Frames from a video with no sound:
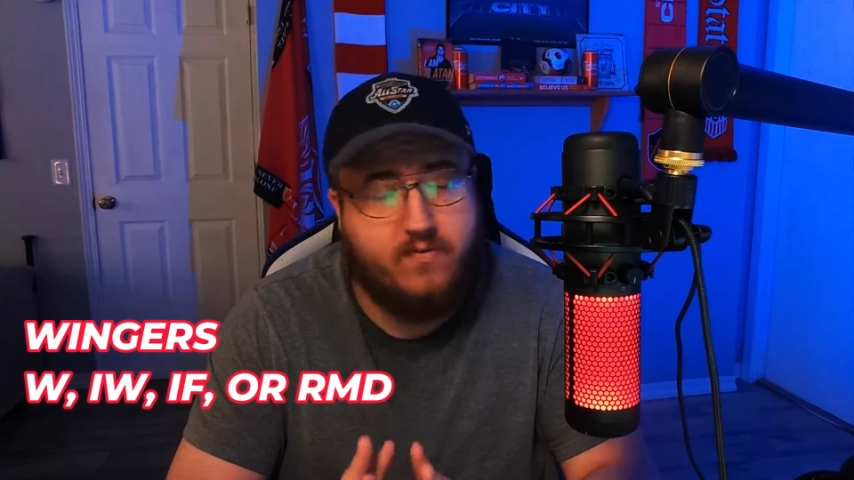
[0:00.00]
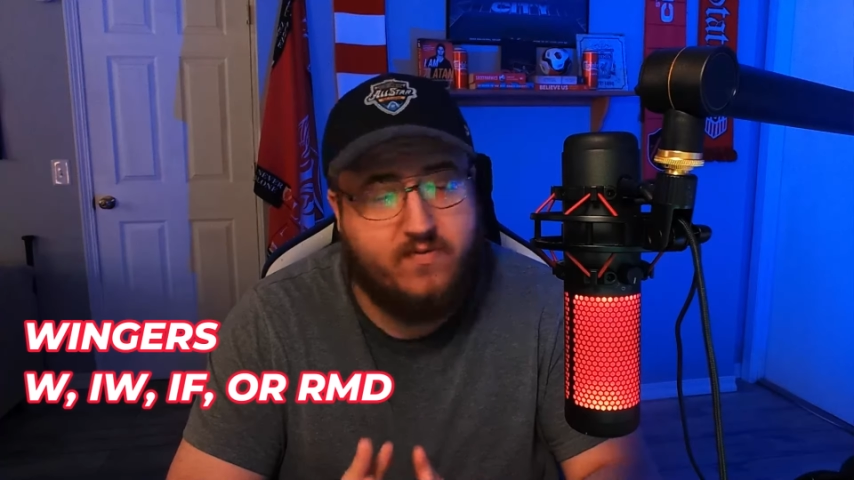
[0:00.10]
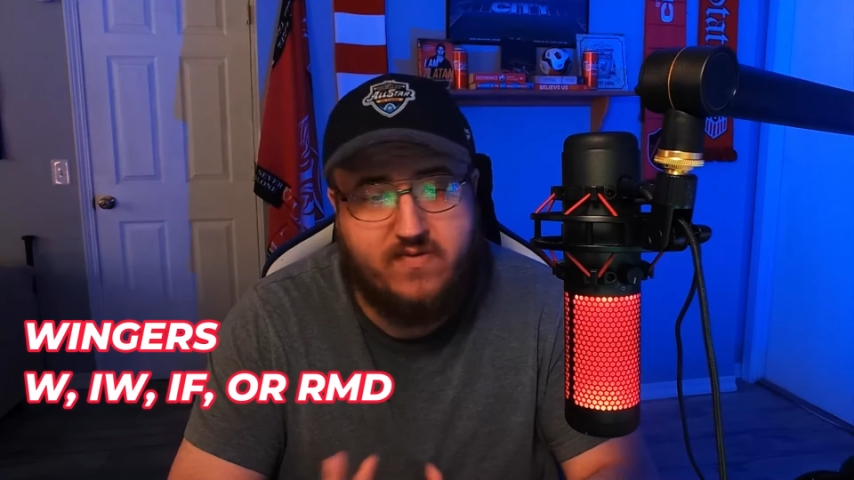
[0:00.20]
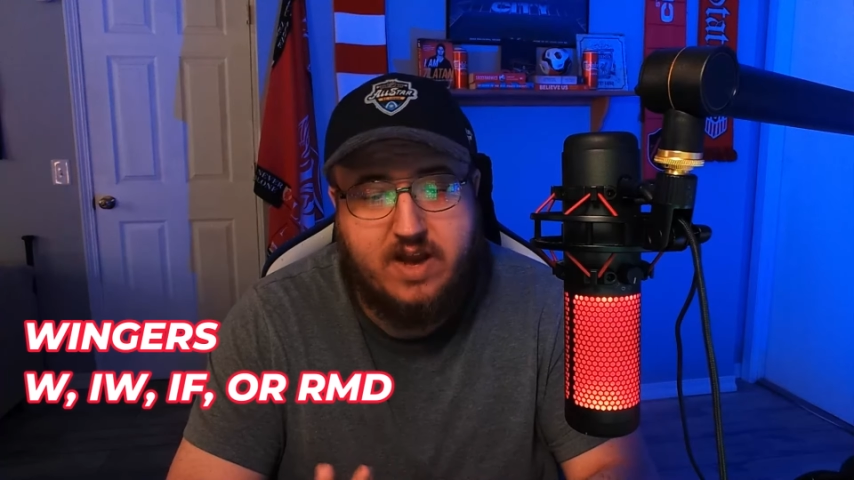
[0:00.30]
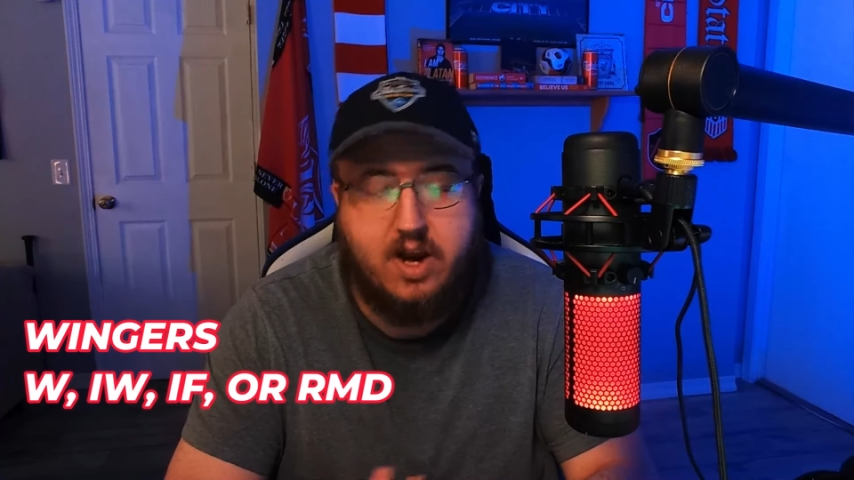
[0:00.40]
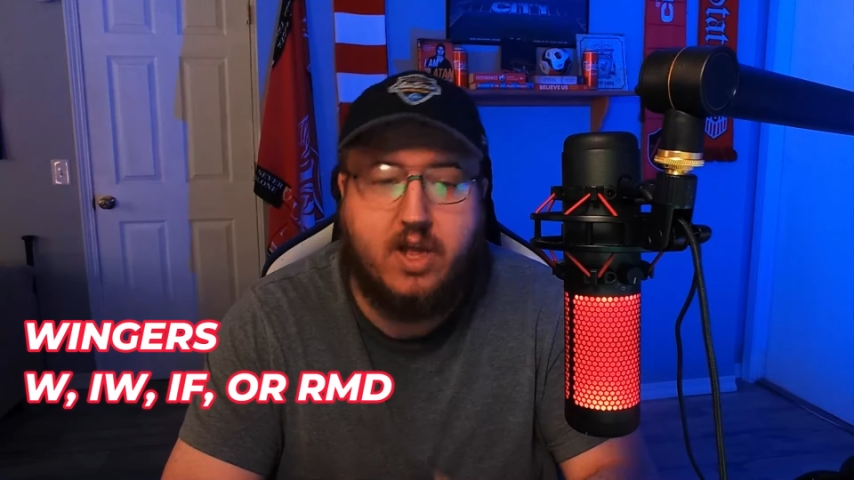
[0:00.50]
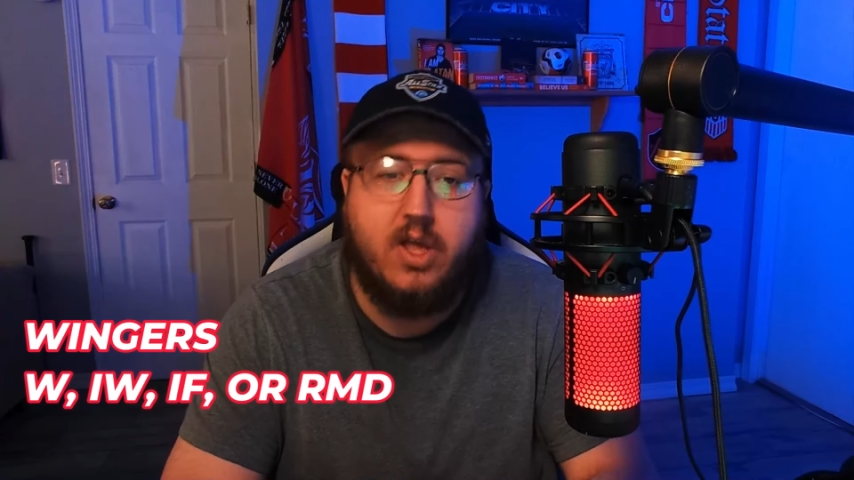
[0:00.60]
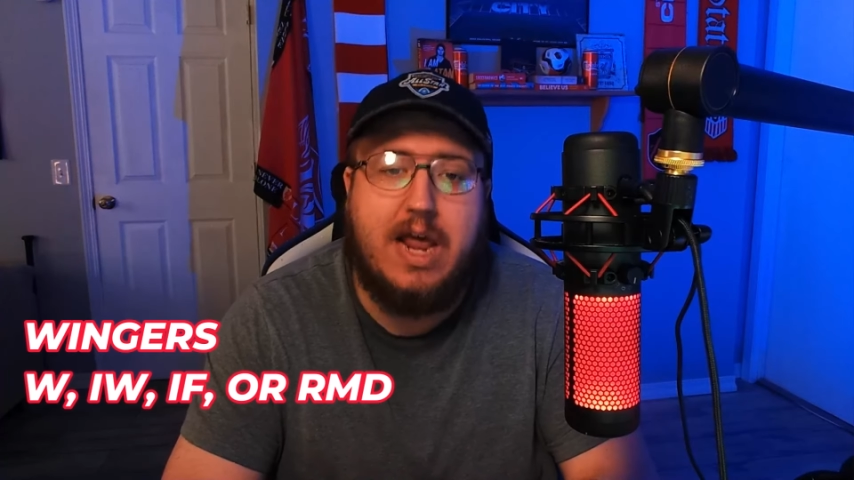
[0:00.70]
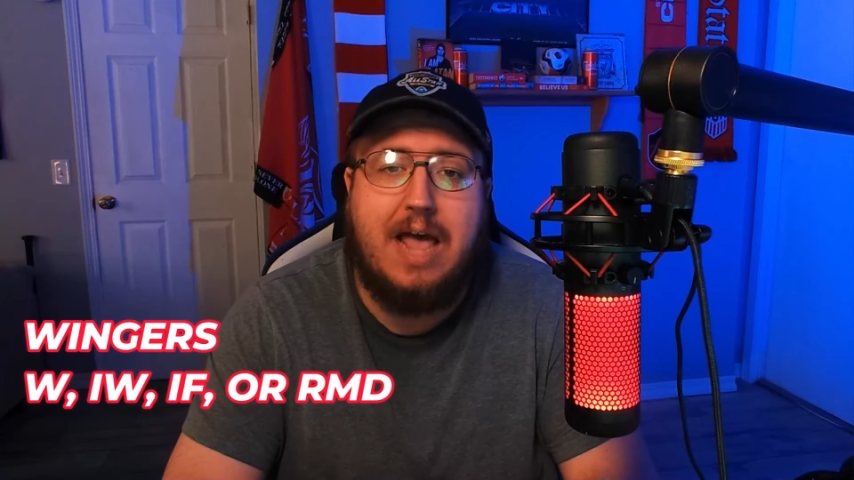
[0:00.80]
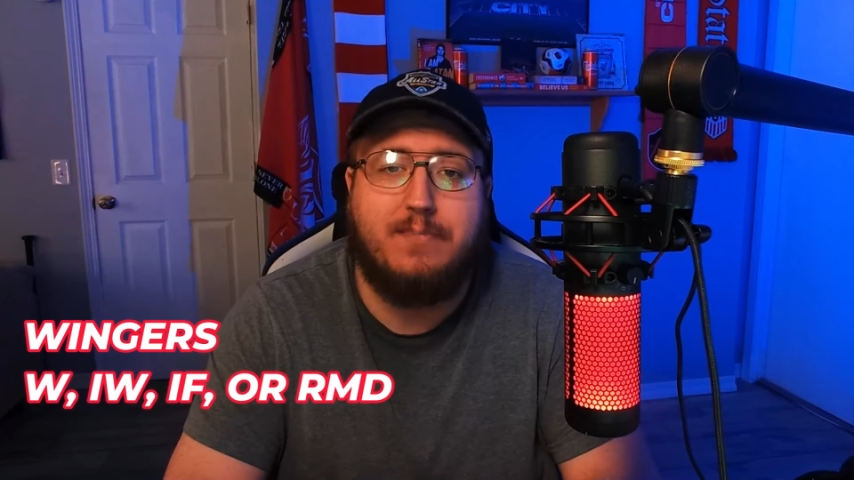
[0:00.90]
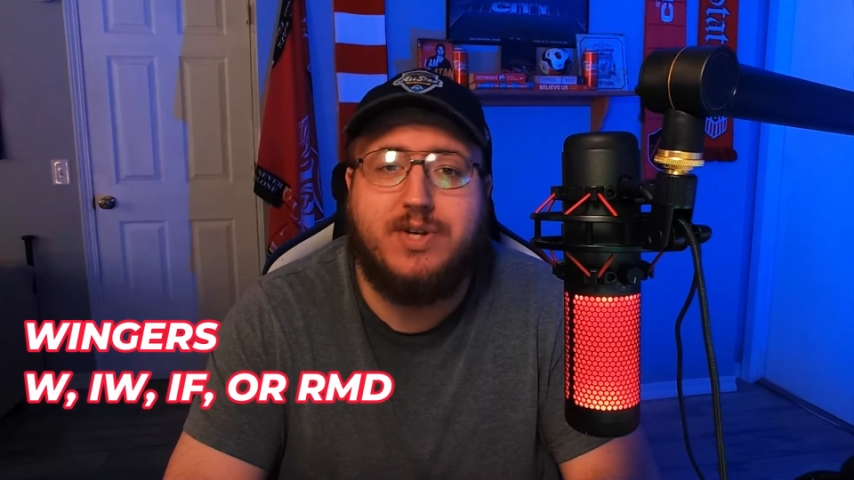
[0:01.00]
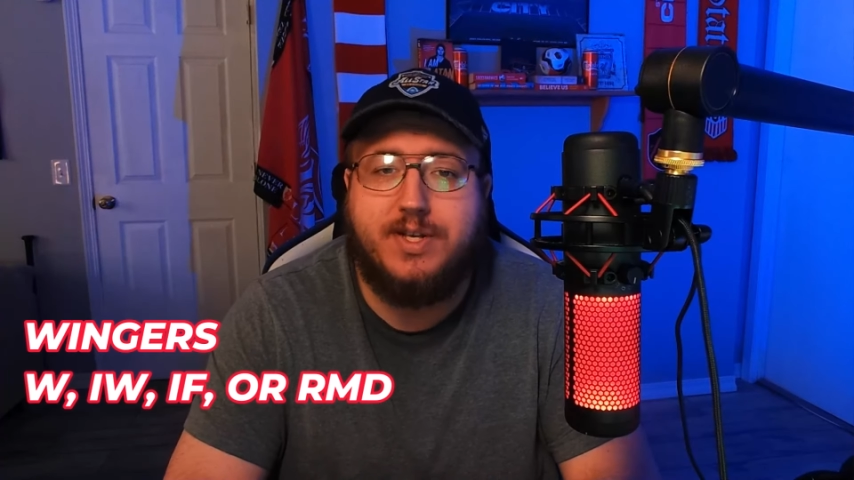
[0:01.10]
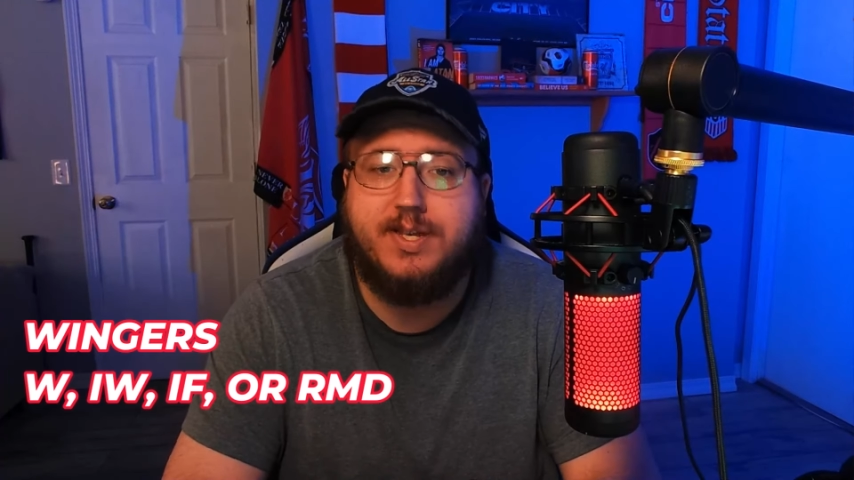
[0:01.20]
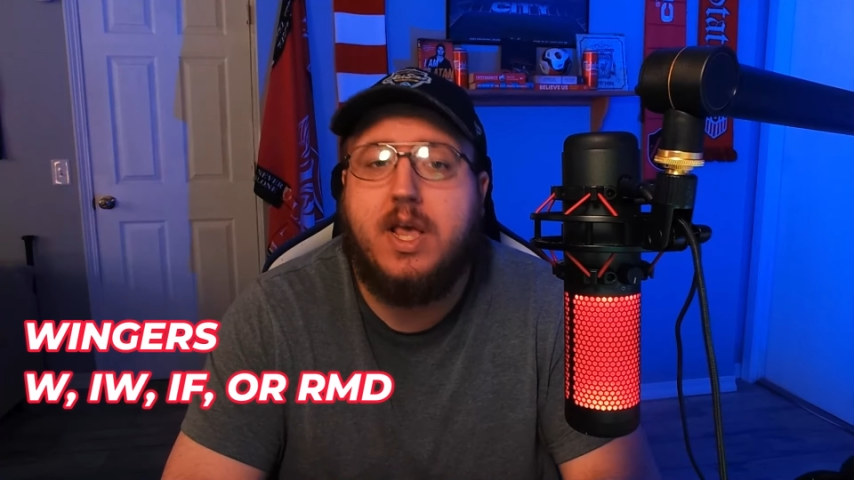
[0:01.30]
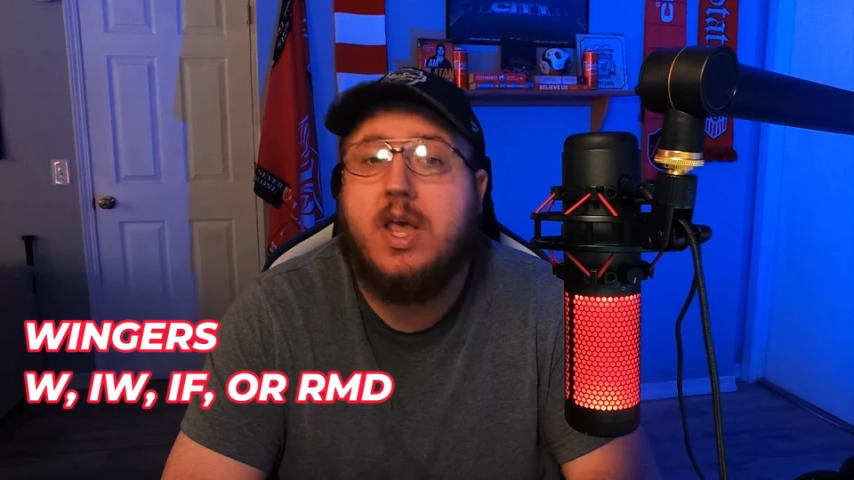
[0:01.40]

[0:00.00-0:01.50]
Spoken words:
very good options.